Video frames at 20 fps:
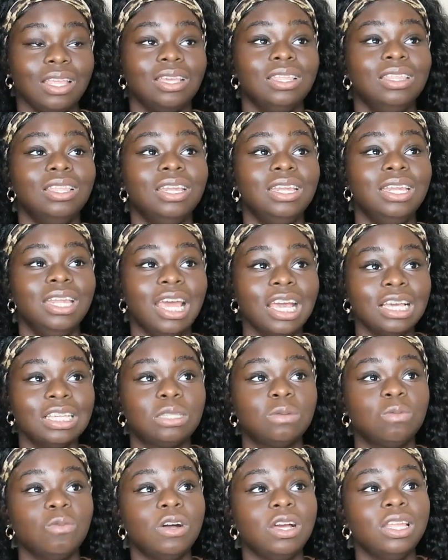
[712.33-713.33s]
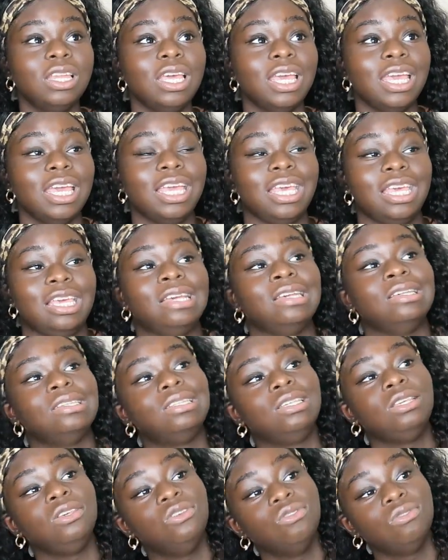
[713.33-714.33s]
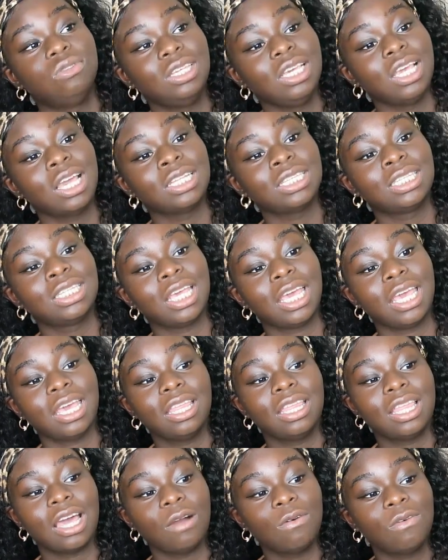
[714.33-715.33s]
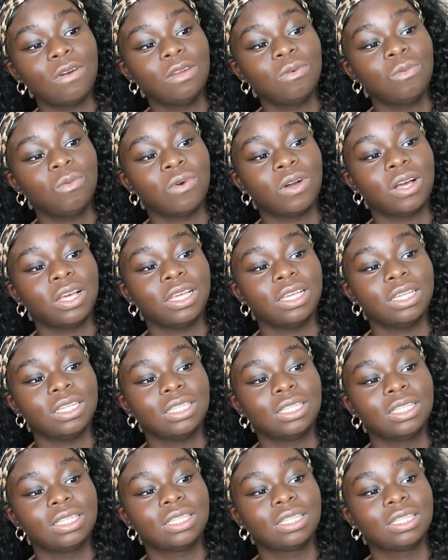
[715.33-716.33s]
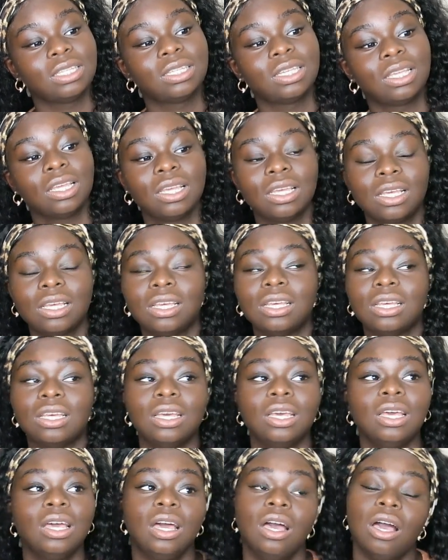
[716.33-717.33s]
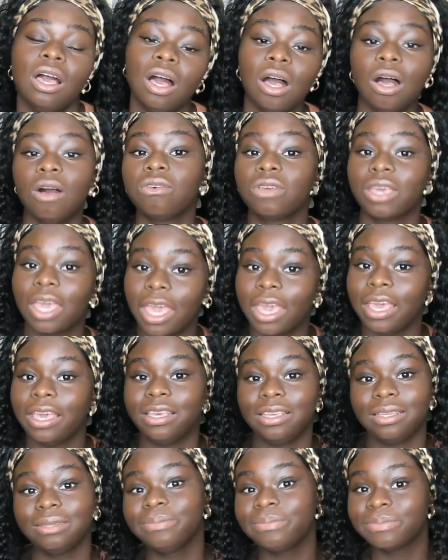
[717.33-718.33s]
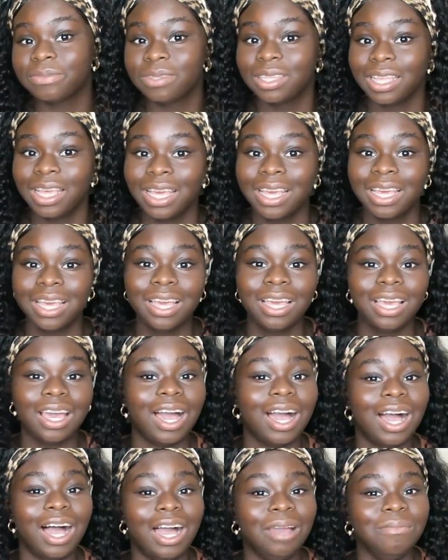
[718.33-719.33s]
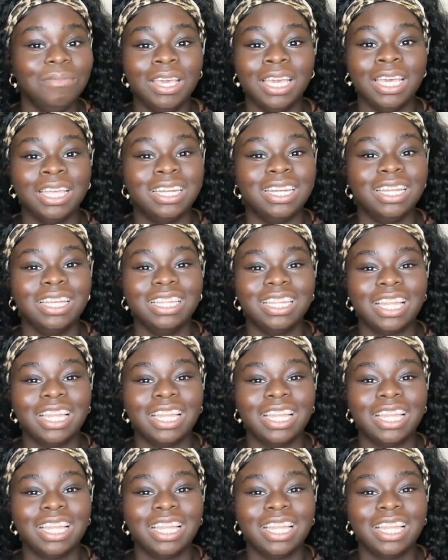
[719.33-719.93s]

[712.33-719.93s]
The next one is UTSA. That one was okay. I mean,